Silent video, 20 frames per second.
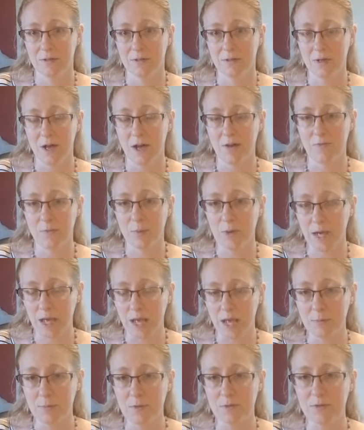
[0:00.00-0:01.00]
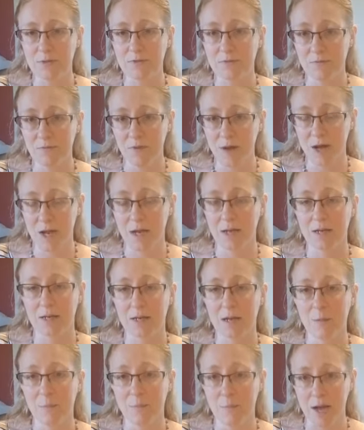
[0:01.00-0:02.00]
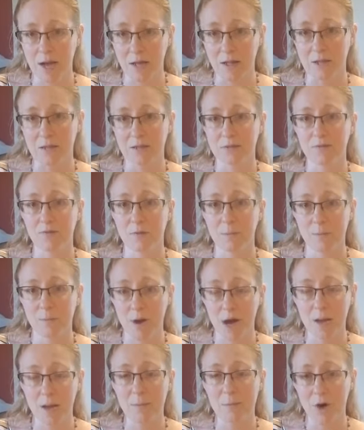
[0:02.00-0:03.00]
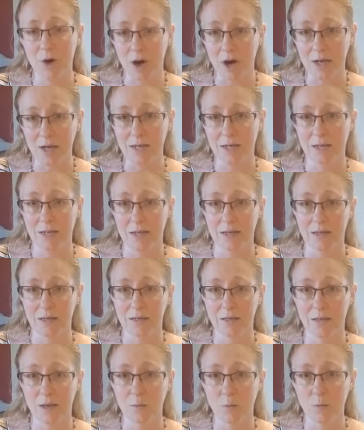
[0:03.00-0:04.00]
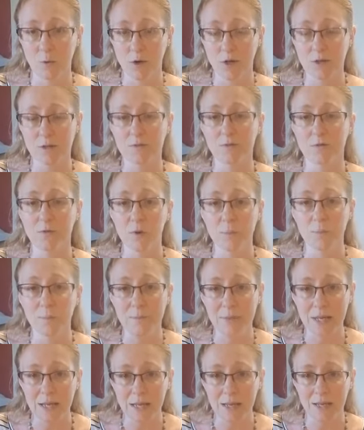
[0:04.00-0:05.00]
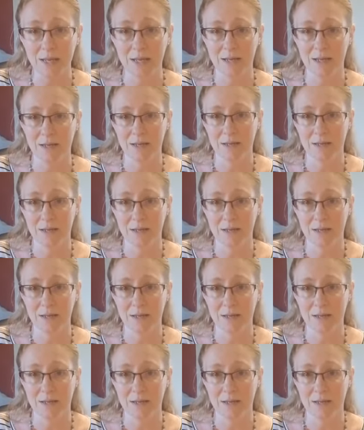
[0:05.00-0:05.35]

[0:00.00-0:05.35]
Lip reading: I've been able to find a balance for my body that works for me.